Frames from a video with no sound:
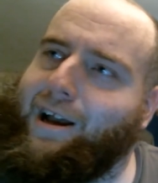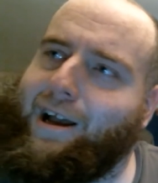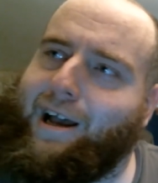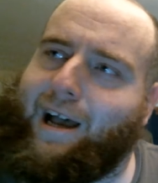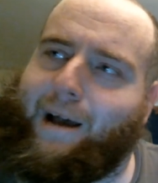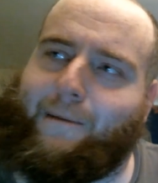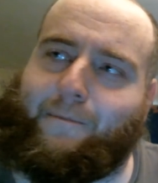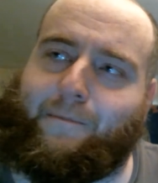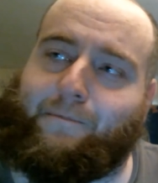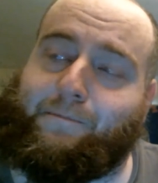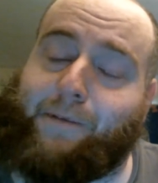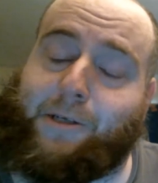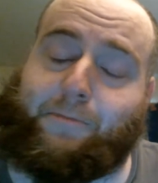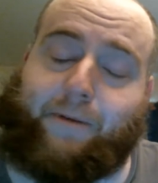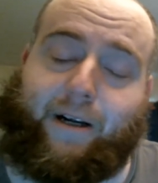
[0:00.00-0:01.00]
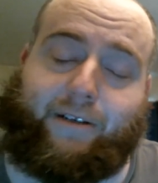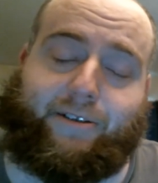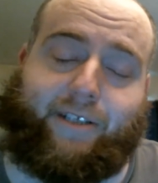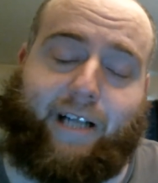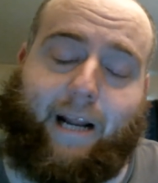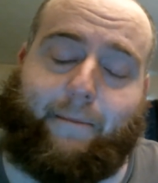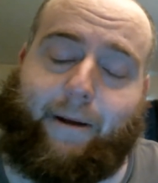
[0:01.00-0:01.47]
I'm
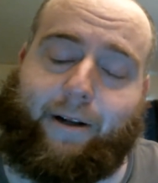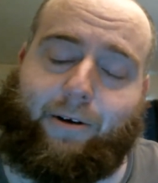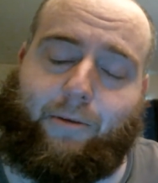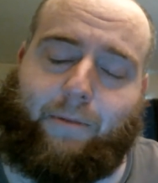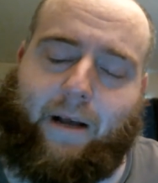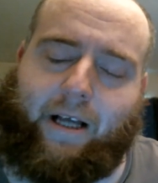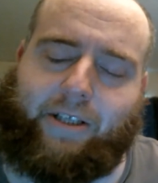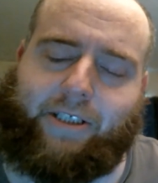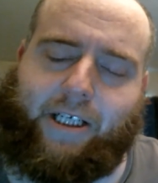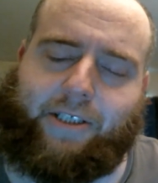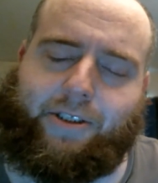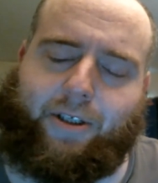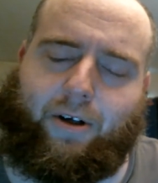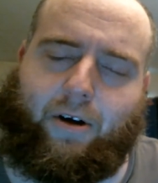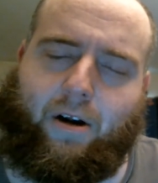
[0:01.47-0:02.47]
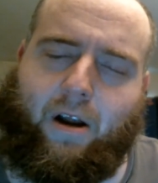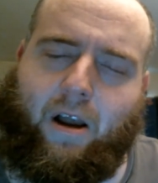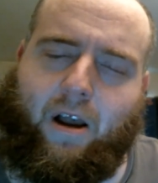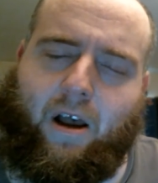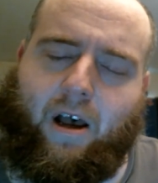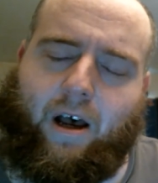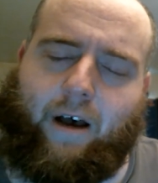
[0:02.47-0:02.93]
mispronouncing the name, I do apologize, sir,
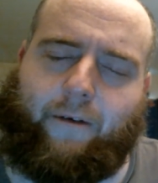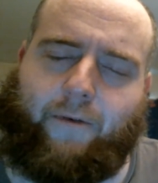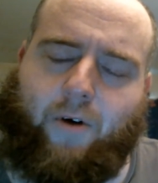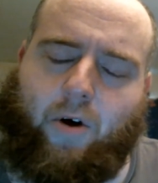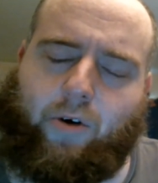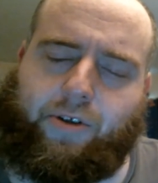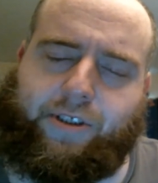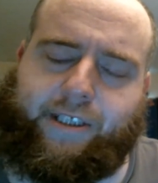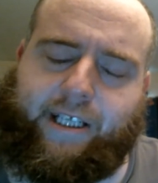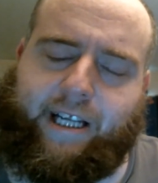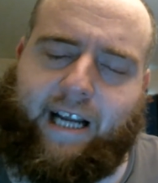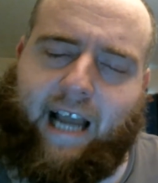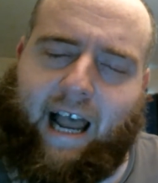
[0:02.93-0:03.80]
of Cole City.